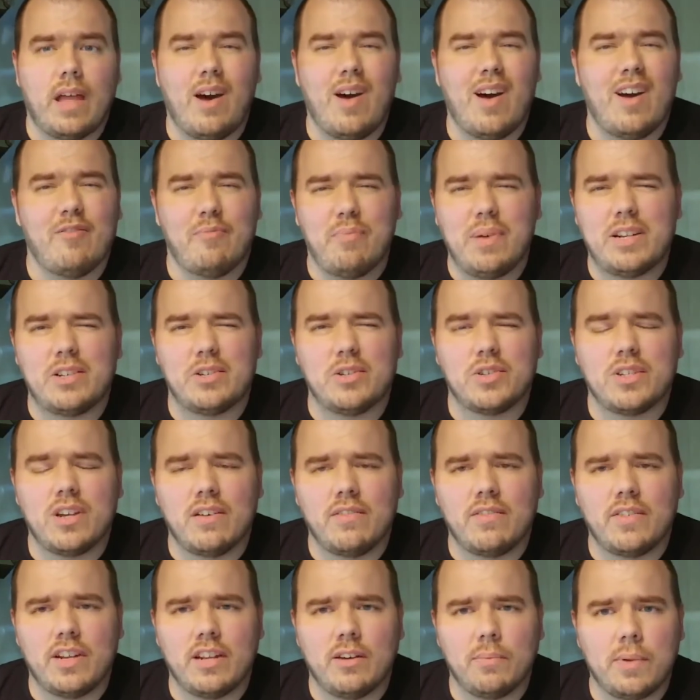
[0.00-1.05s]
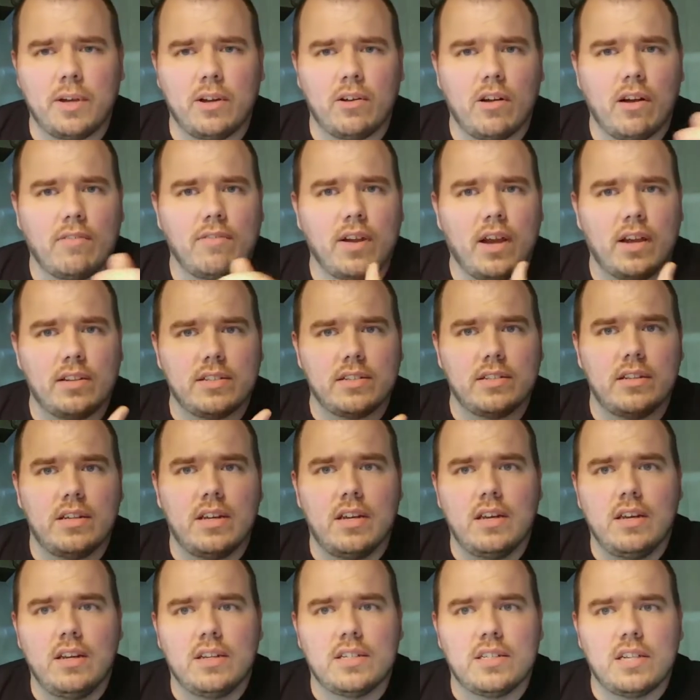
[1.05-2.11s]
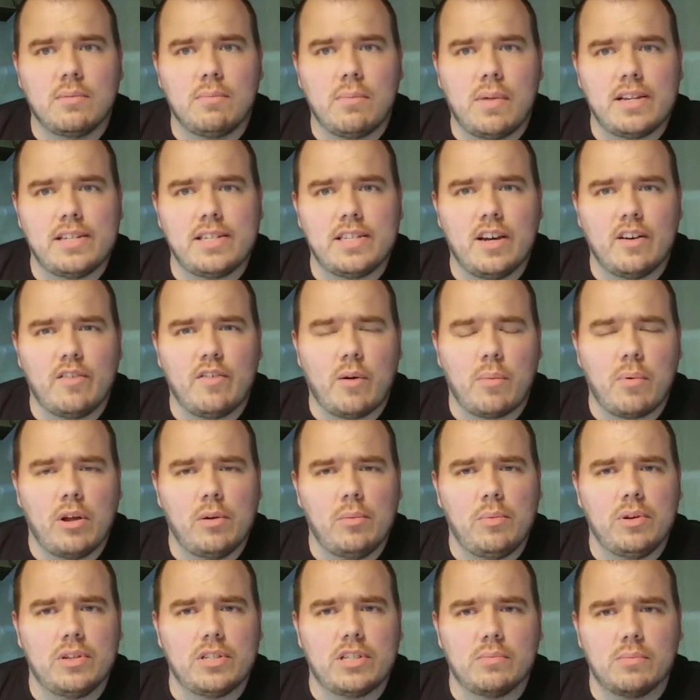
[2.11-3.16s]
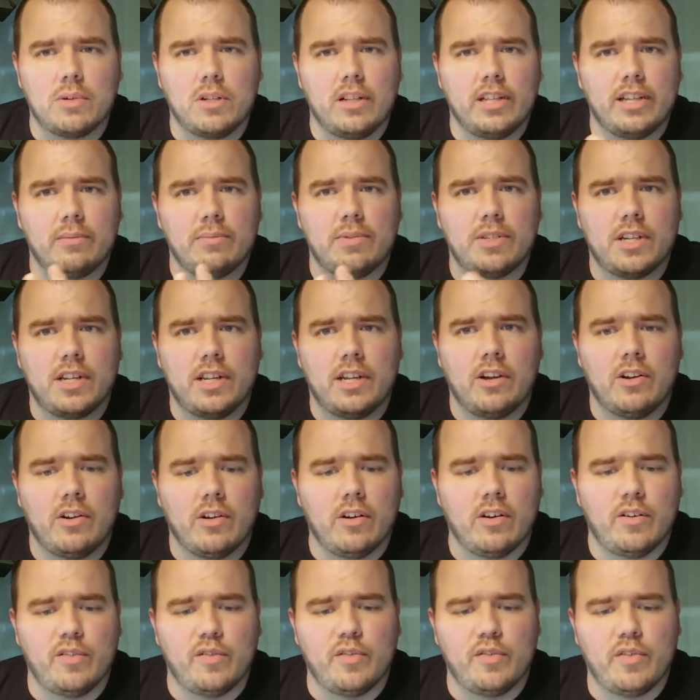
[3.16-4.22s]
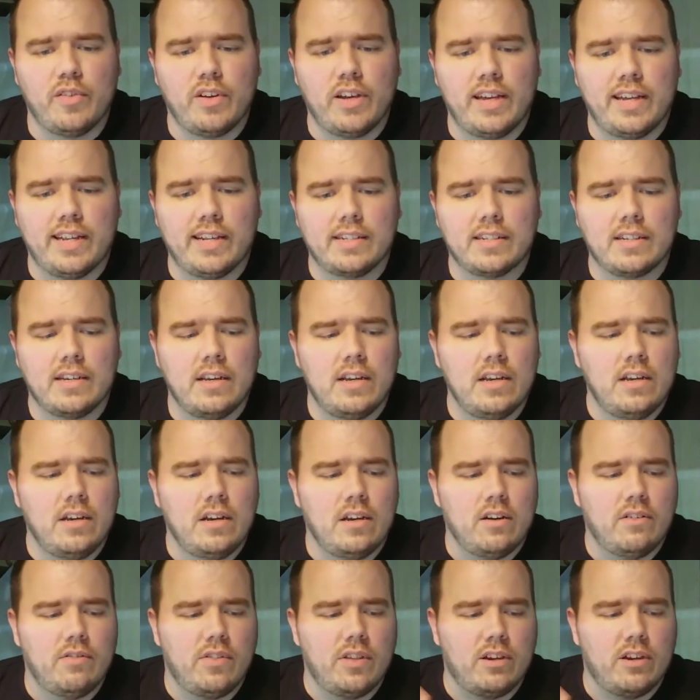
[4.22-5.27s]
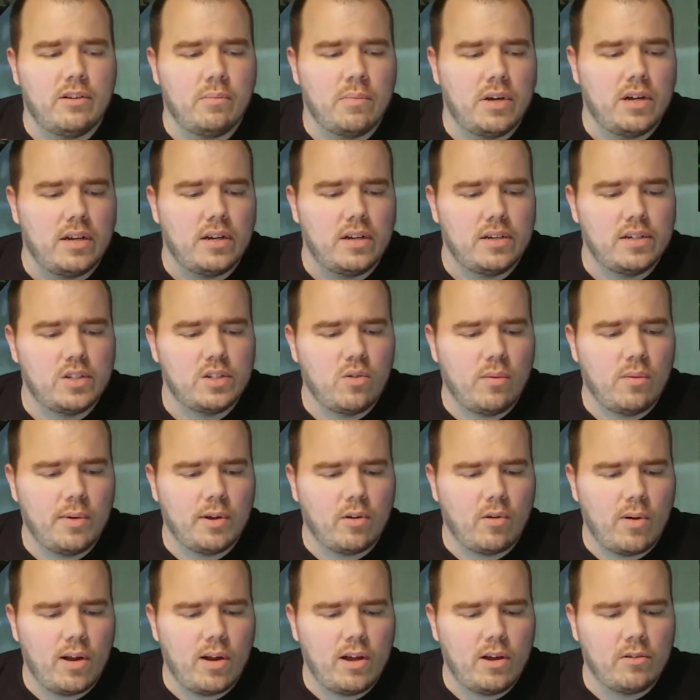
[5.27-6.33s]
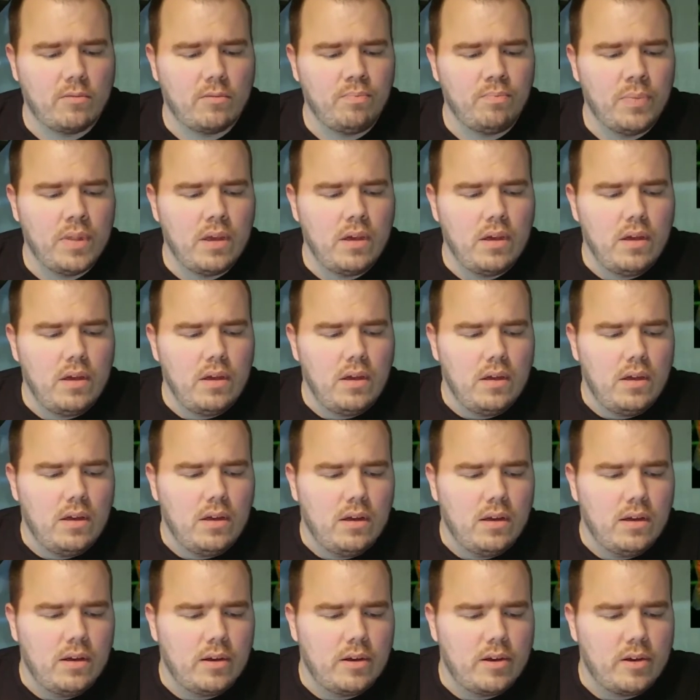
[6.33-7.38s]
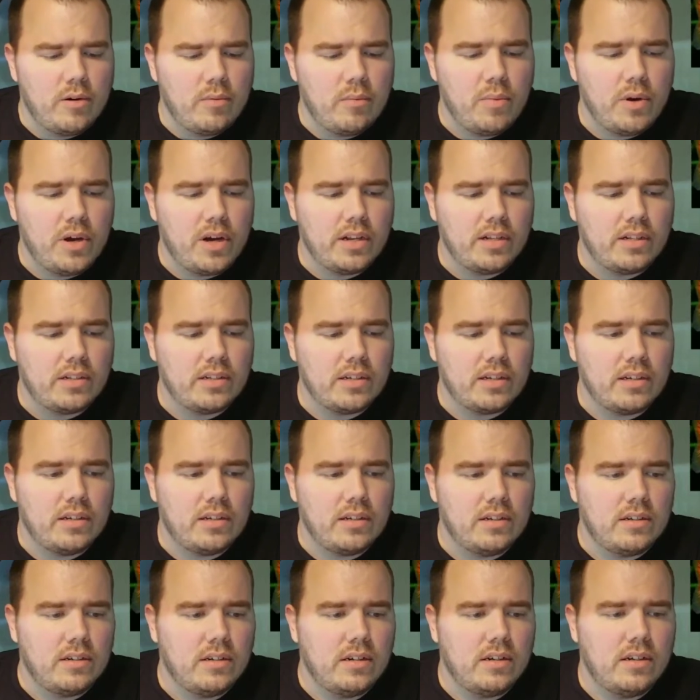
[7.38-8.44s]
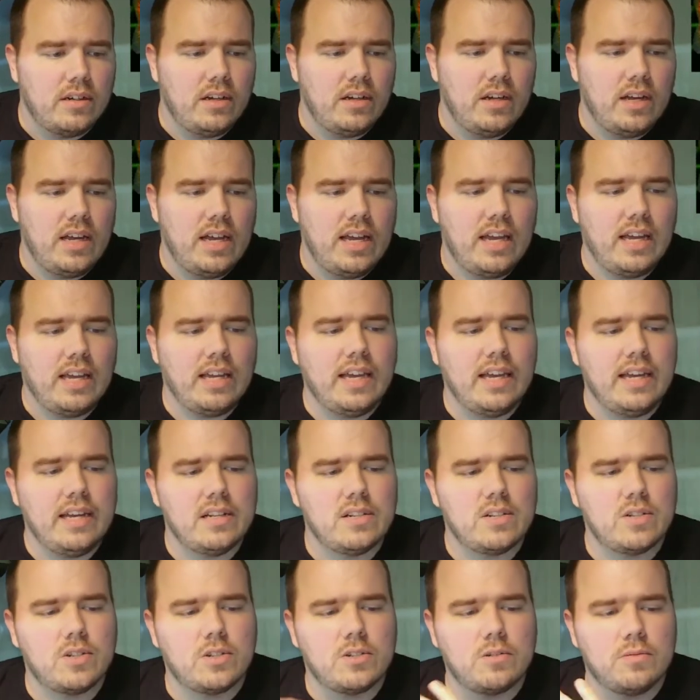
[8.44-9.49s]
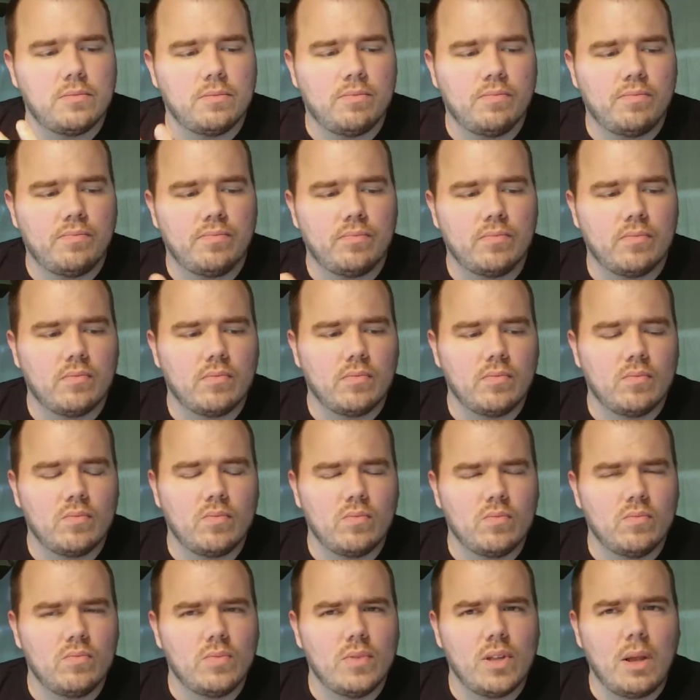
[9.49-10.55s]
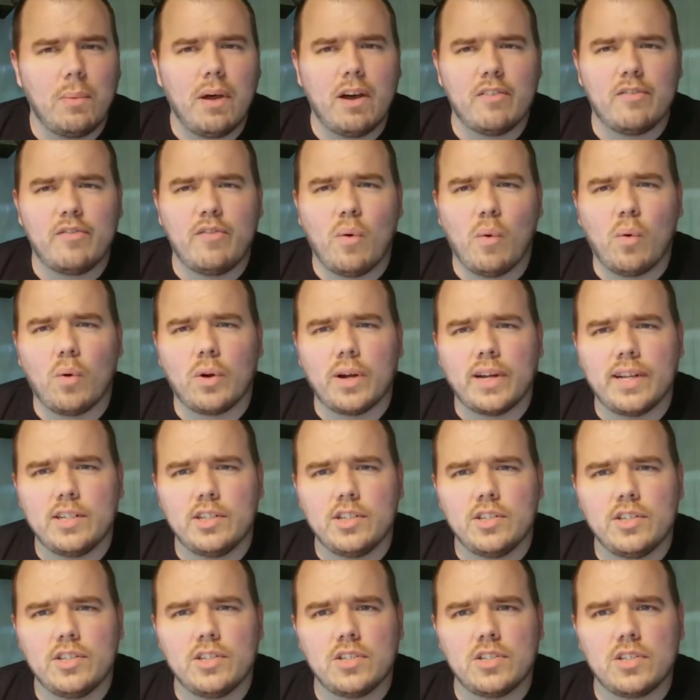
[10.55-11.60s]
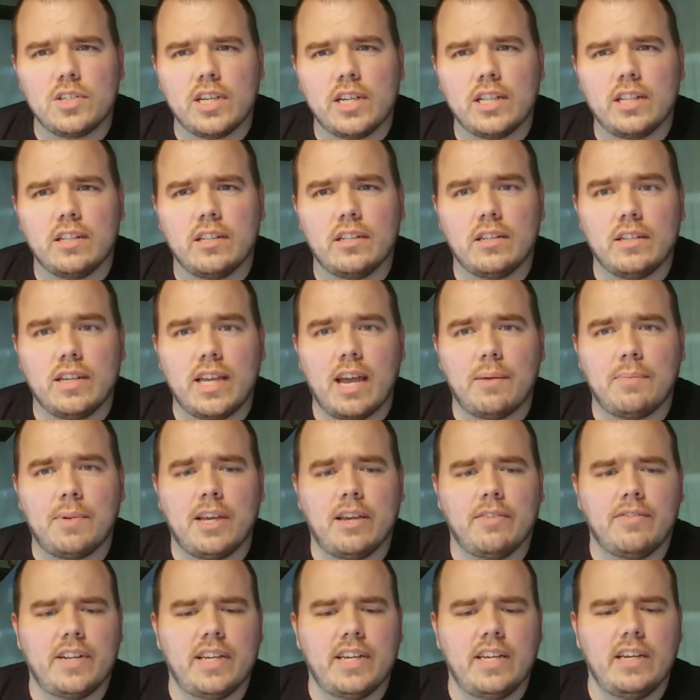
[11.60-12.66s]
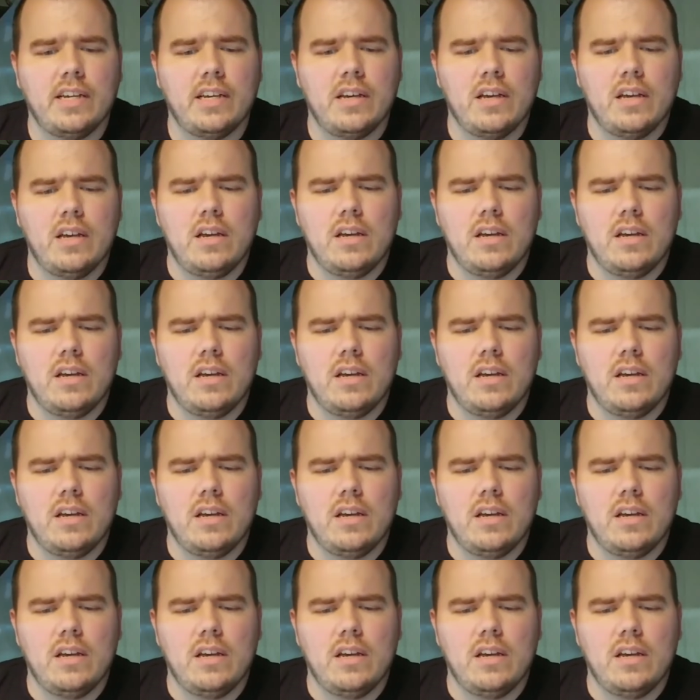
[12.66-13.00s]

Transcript: have pictures of it up here. I've got some myself. I'll probably put some clips in here of them swimming around. But it gets about 4 inches in captivity,